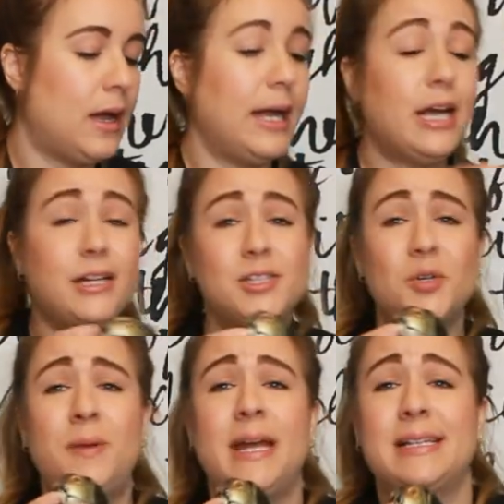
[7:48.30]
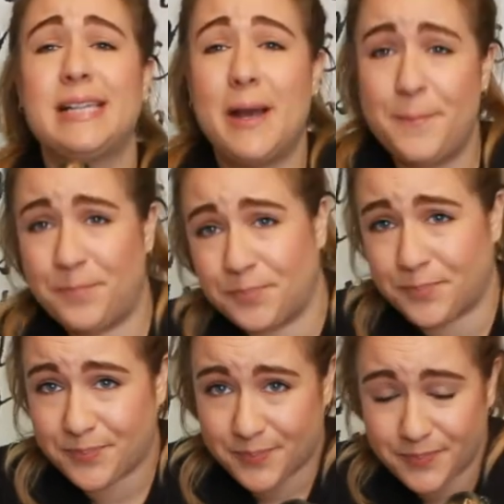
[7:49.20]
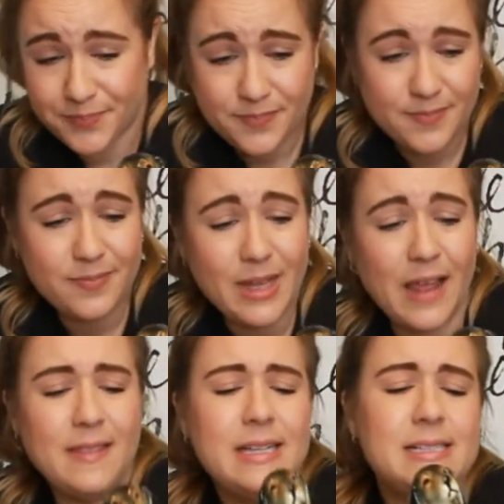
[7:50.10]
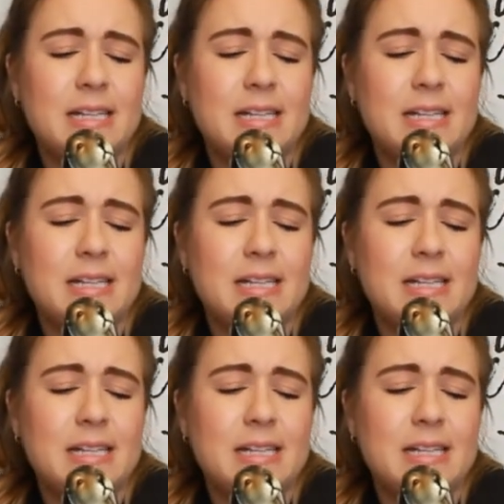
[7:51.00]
I also picked up this